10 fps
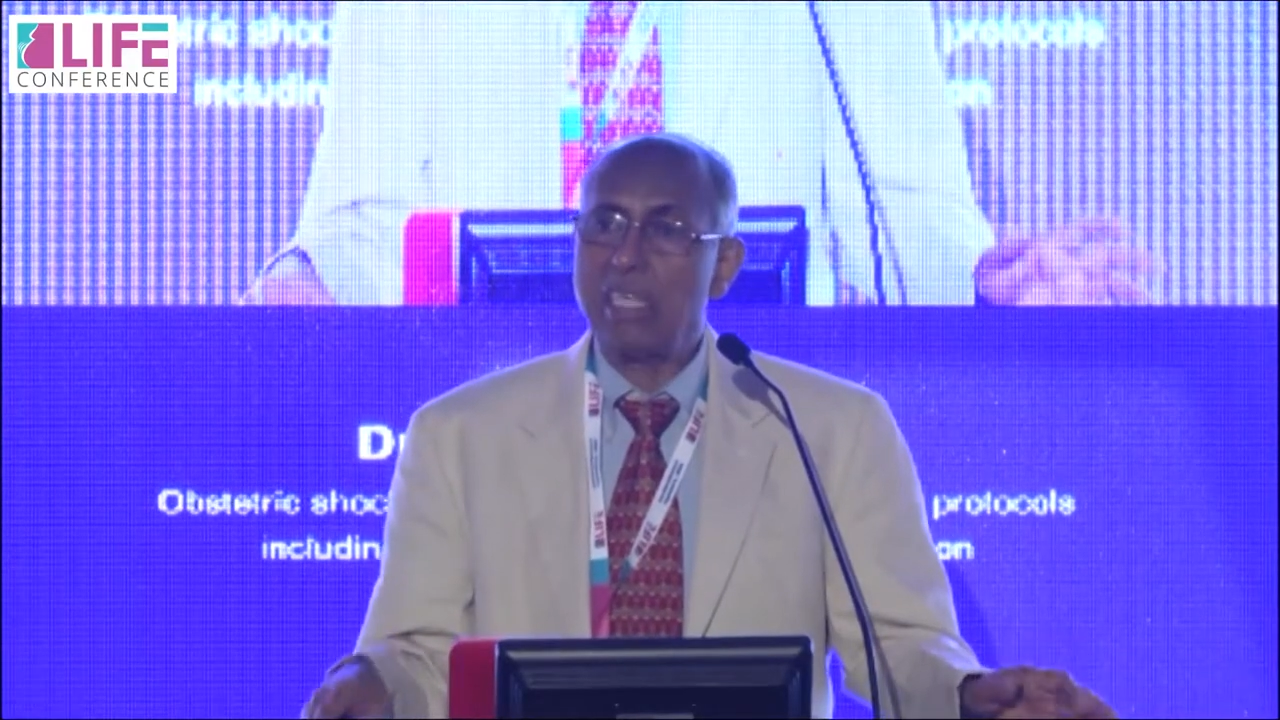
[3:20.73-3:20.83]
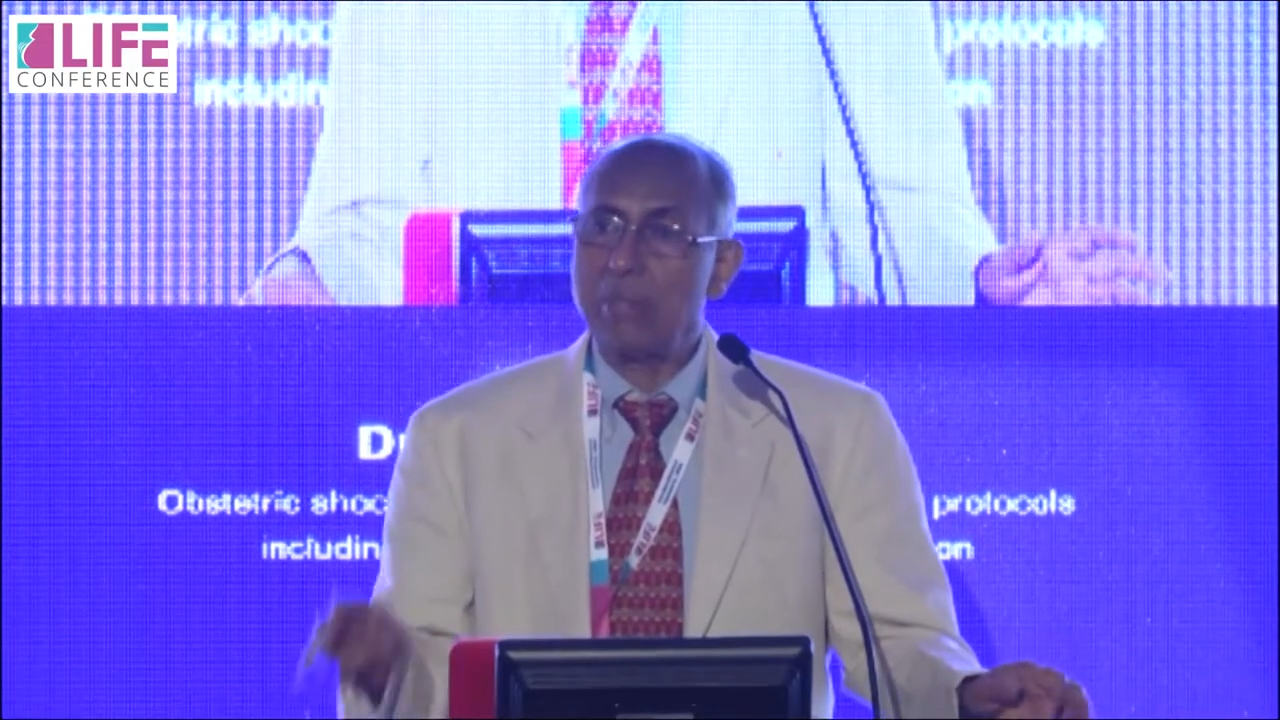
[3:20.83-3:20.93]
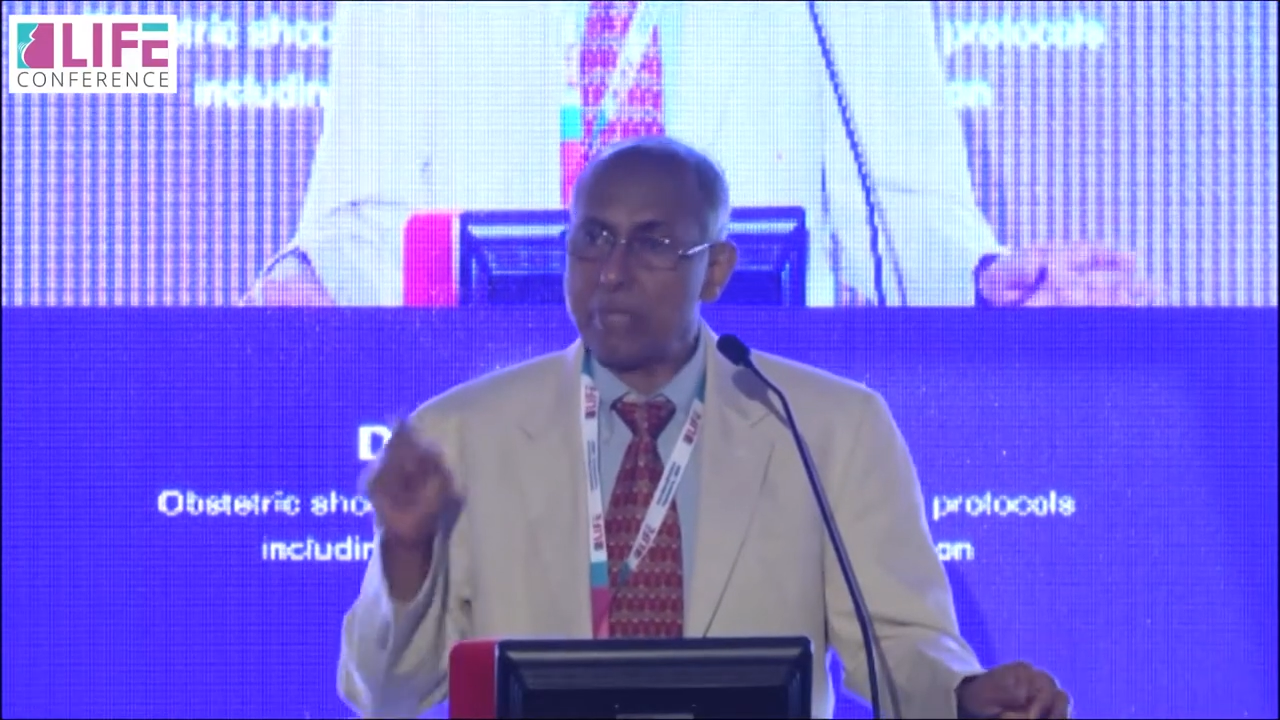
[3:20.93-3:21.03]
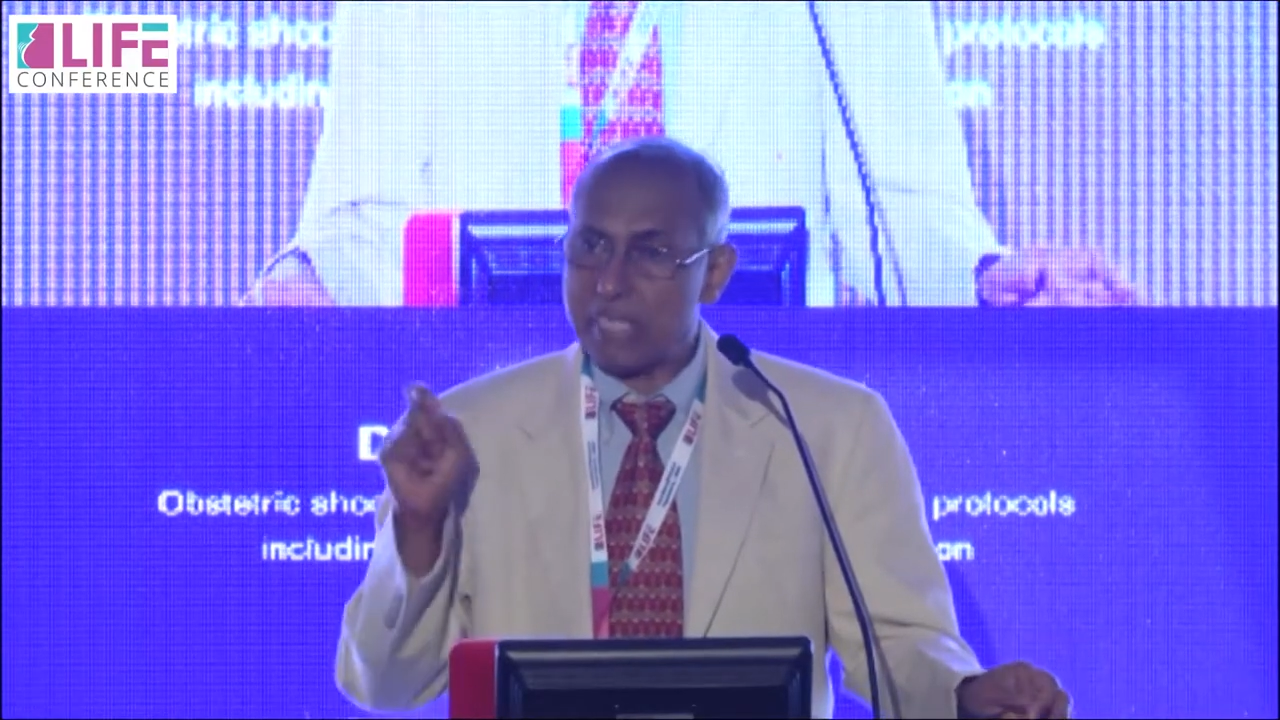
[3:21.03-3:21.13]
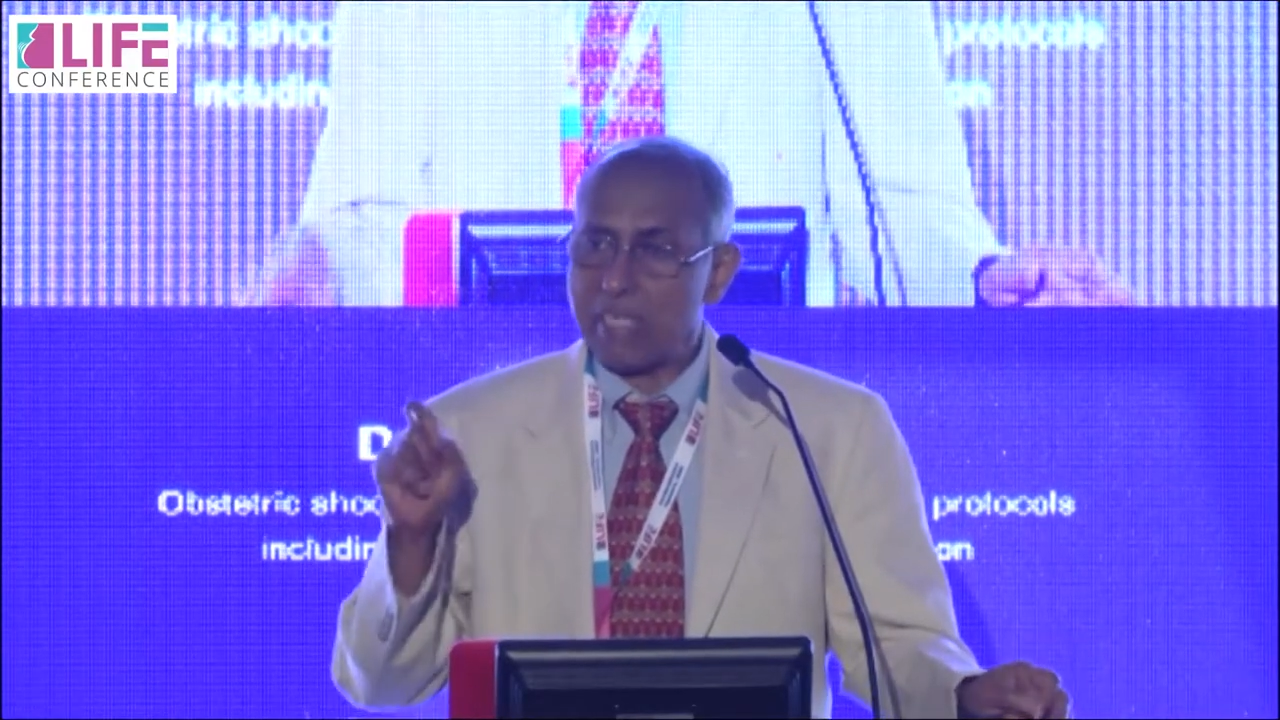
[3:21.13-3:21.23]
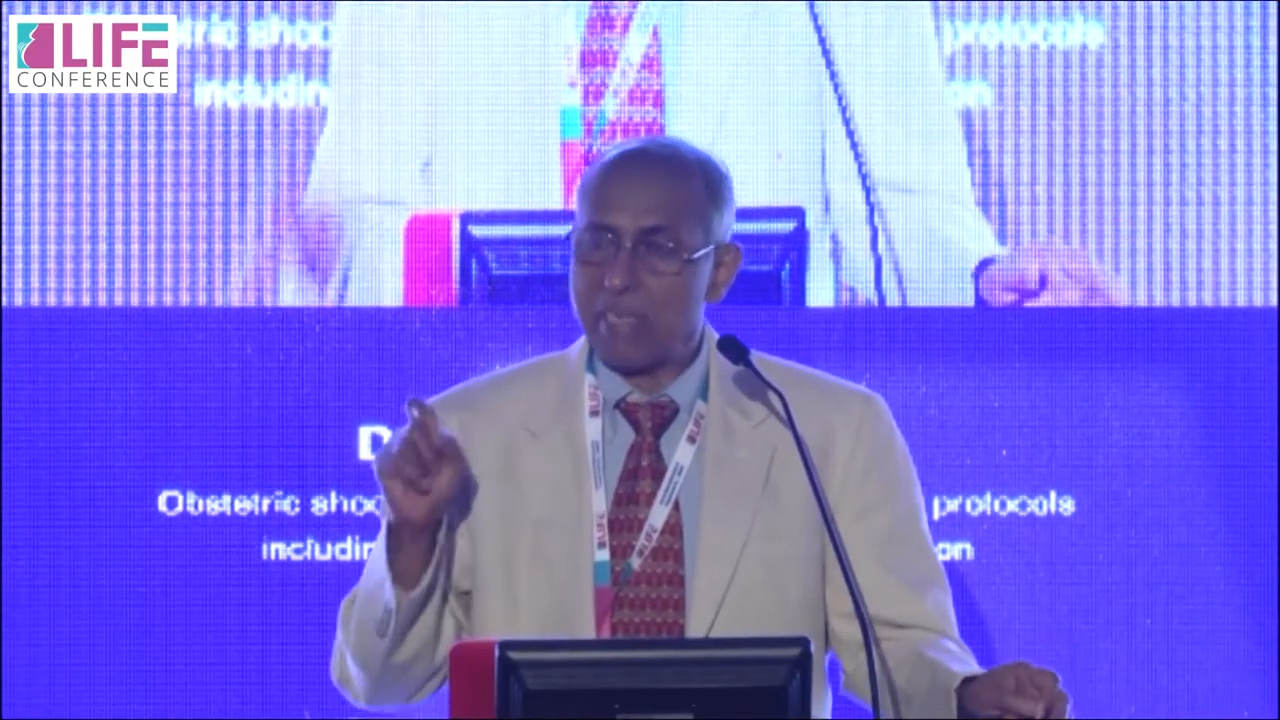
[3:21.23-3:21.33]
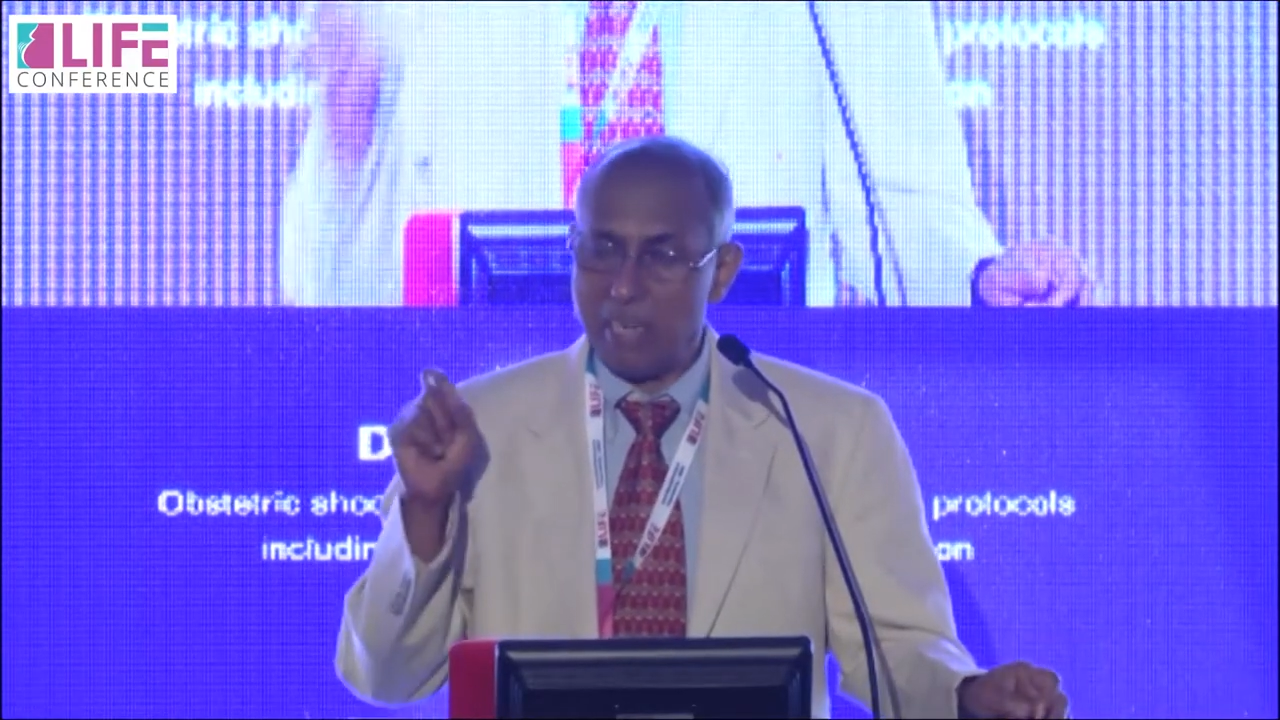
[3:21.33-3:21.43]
particular